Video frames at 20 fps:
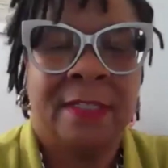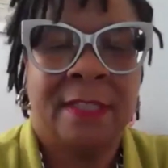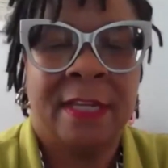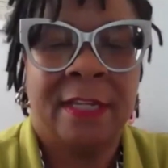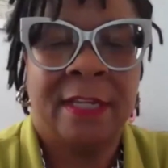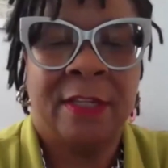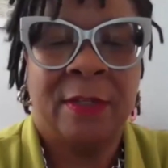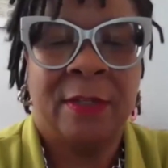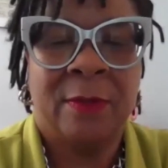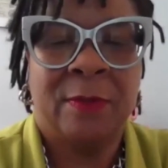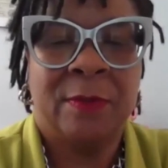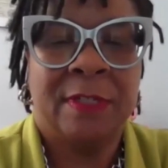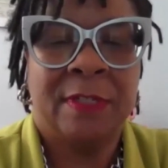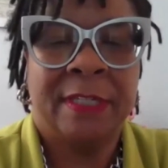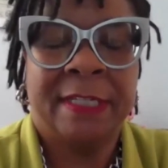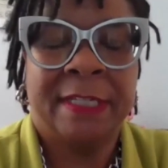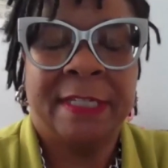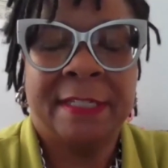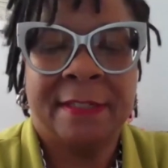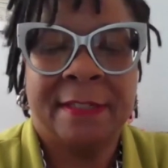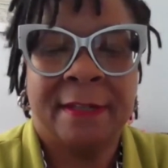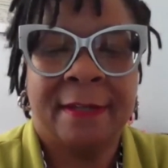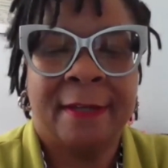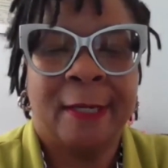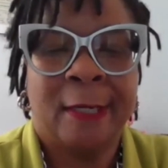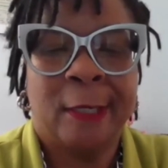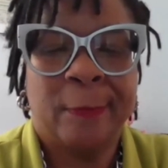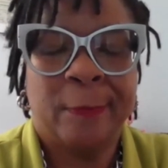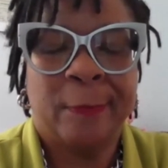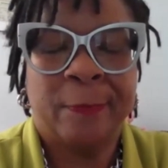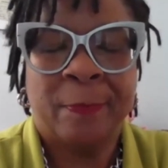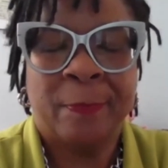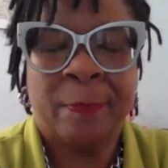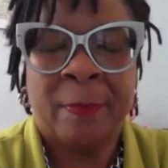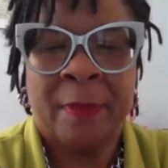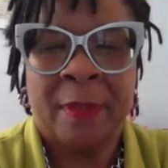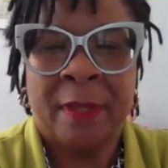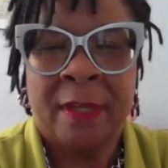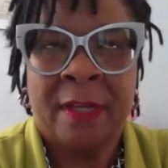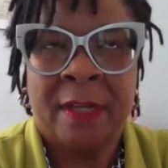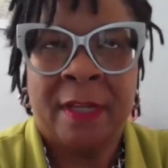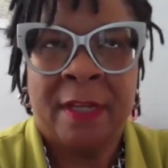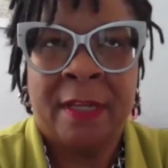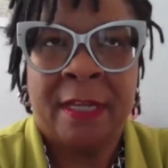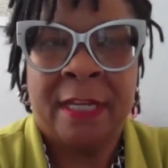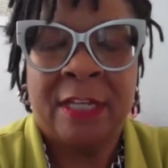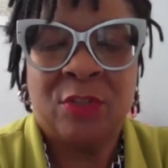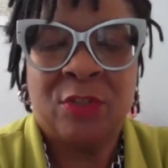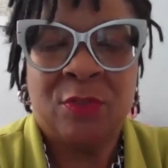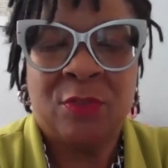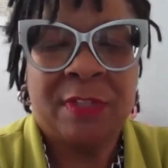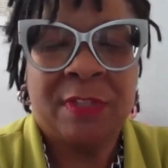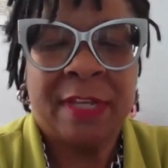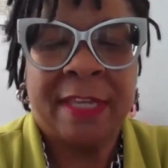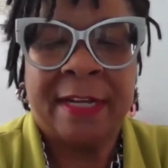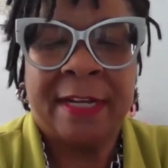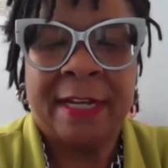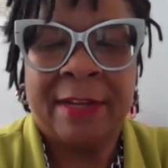thank you, Denise. As you stated,